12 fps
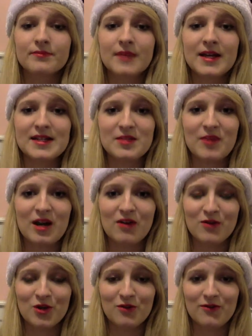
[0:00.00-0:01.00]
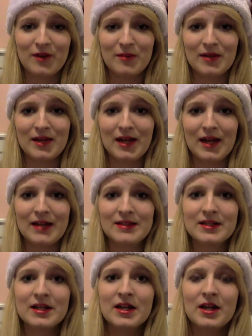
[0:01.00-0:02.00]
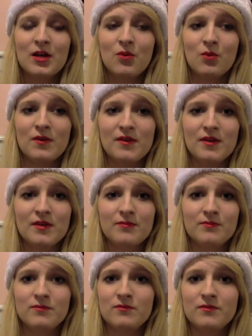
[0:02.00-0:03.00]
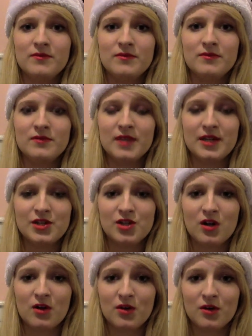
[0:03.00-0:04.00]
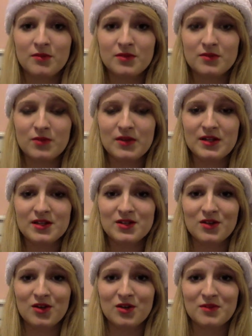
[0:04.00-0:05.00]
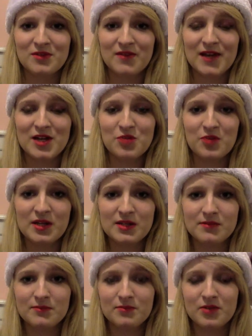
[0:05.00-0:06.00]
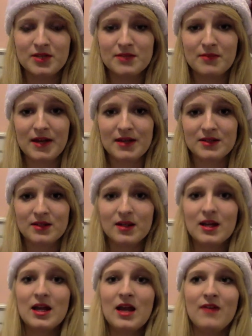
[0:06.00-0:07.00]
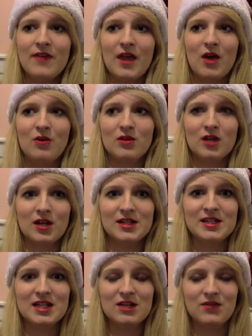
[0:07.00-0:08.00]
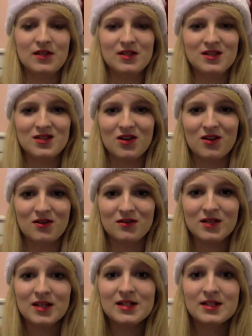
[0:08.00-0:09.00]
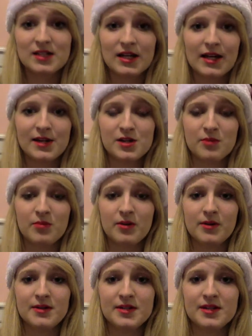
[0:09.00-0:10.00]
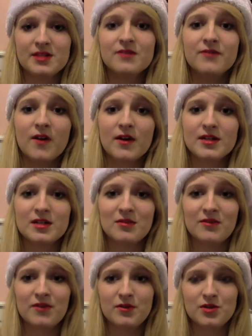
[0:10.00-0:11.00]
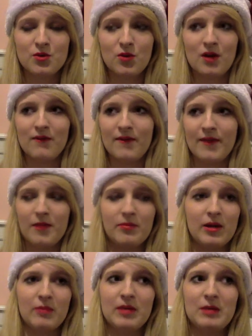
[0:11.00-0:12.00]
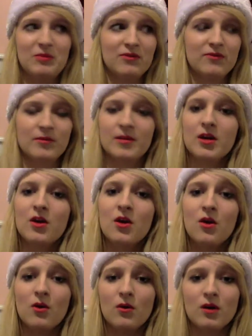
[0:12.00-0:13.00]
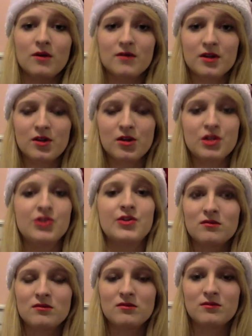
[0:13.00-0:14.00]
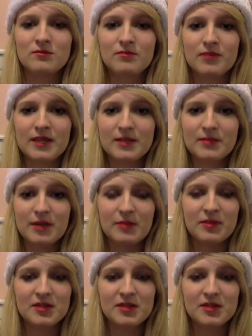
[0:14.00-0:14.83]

it's about a royal family, and when their son comes of age, Prince Max, and they hold like a TV style selection process to find him a future wife, and they pick people from all over the country, and people are